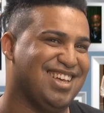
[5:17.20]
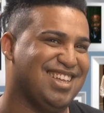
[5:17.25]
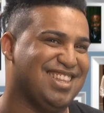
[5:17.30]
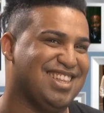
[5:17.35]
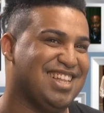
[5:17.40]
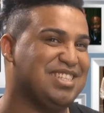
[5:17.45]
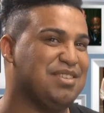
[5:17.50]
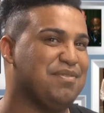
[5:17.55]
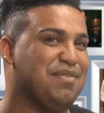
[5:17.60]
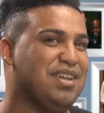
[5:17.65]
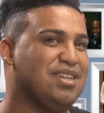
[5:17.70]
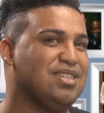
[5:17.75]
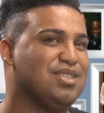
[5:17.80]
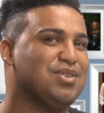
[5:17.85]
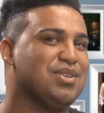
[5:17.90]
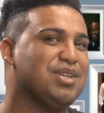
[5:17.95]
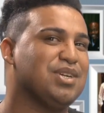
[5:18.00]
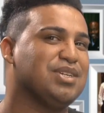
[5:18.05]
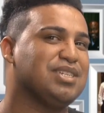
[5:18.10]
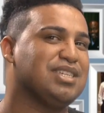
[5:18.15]
That's a funny
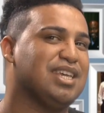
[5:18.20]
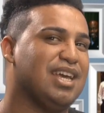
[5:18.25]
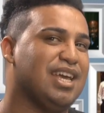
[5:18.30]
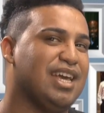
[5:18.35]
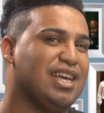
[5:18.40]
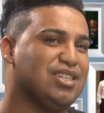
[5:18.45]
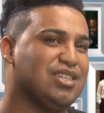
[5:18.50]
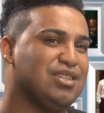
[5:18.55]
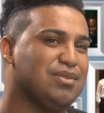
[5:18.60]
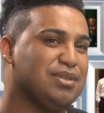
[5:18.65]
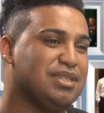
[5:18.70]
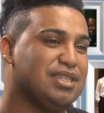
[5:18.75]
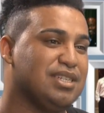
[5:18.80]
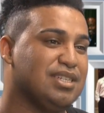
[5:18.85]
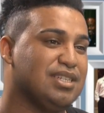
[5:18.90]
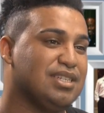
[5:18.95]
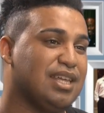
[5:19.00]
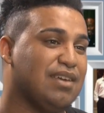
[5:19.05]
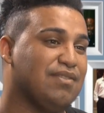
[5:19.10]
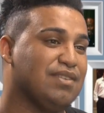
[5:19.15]
story because I actually was
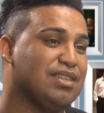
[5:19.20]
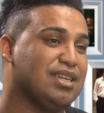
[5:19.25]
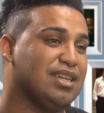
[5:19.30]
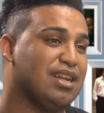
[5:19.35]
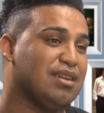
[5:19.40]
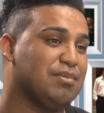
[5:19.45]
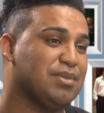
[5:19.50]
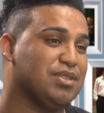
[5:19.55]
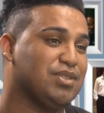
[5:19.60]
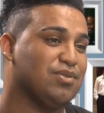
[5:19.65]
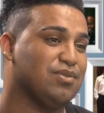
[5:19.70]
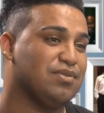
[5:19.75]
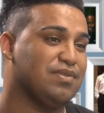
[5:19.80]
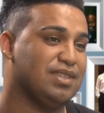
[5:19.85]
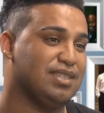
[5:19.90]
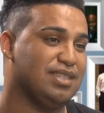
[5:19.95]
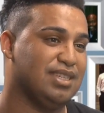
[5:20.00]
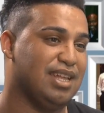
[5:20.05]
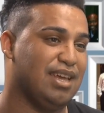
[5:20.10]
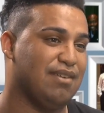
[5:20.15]
in David Kramer's
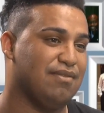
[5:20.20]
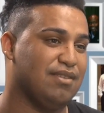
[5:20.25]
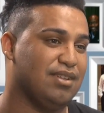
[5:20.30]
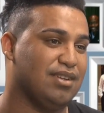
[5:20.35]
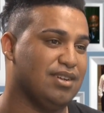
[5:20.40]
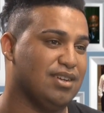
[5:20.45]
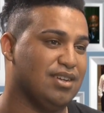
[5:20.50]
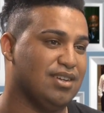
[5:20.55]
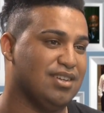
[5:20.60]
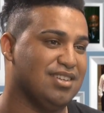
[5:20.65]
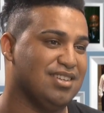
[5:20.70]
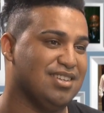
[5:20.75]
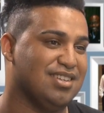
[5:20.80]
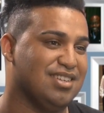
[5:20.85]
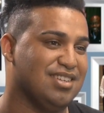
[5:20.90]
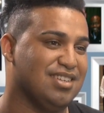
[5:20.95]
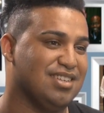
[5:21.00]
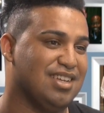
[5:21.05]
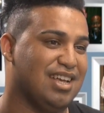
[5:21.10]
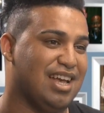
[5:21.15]
office in Africa.
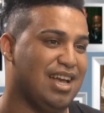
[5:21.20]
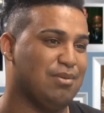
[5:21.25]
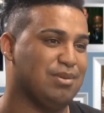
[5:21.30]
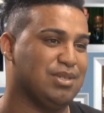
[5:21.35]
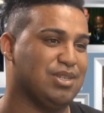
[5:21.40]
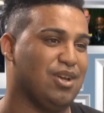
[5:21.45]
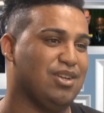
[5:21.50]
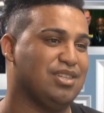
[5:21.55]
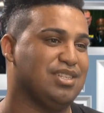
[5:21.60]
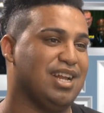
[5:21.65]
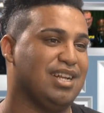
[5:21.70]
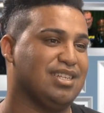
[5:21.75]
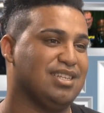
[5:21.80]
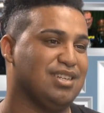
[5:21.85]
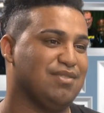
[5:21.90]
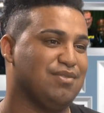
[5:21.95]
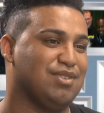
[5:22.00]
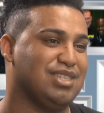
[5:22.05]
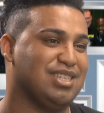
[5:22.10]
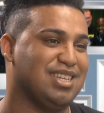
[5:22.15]
I was
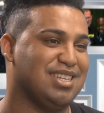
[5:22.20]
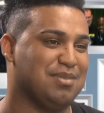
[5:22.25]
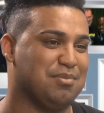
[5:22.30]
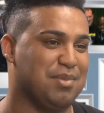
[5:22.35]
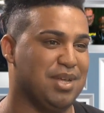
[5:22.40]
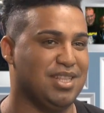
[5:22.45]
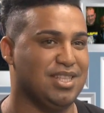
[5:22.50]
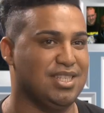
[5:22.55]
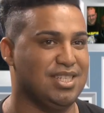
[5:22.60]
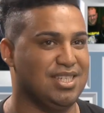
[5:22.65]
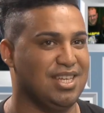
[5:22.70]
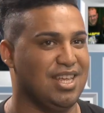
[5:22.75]
contracted for 6 months.